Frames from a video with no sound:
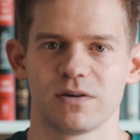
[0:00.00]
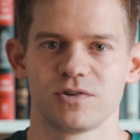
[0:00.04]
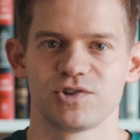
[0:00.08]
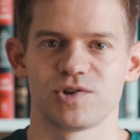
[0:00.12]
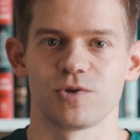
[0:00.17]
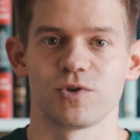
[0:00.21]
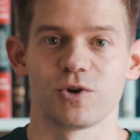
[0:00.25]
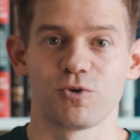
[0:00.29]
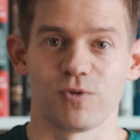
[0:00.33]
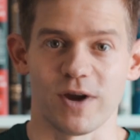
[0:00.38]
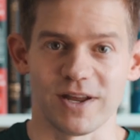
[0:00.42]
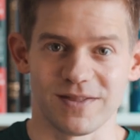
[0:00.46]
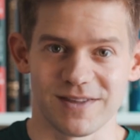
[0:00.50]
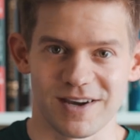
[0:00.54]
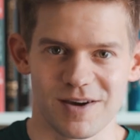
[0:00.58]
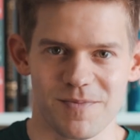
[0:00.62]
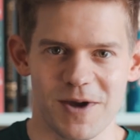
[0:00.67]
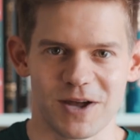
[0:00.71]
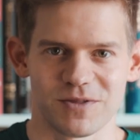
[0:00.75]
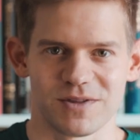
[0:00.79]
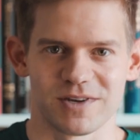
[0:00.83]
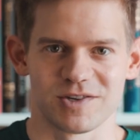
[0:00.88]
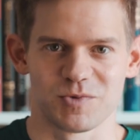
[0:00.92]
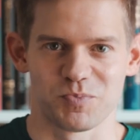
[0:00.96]
So the great thing
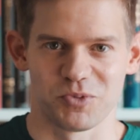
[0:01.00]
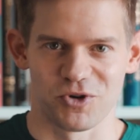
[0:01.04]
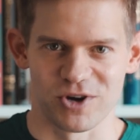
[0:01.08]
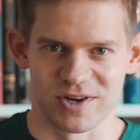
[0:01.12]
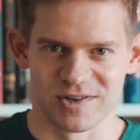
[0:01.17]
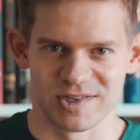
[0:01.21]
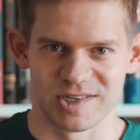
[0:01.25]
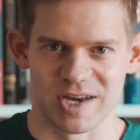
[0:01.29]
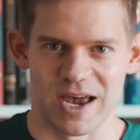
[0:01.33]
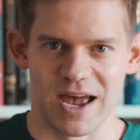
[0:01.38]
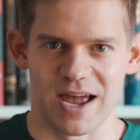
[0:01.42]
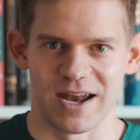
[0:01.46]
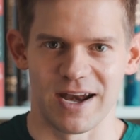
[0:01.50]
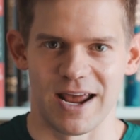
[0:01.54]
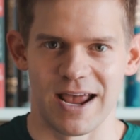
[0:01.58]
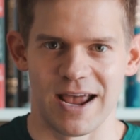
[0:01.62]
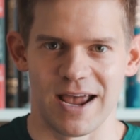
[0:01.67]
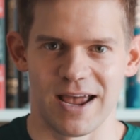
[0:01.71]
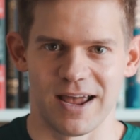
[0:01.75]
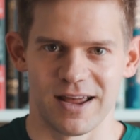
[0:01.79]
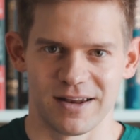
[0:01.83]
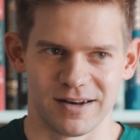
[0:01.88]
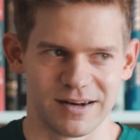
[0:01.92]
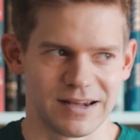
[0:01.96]
about this preset
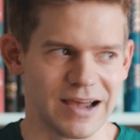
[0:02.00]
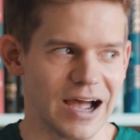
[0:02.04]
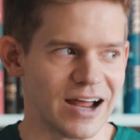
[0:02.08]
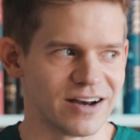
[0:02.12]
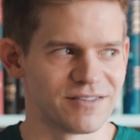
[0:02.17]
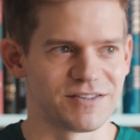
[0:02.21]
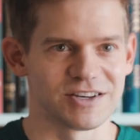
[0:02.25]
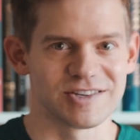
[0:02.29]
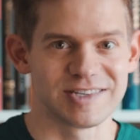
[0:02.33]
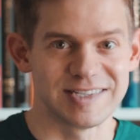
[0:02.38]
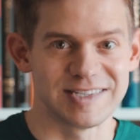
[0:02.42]
and kind of a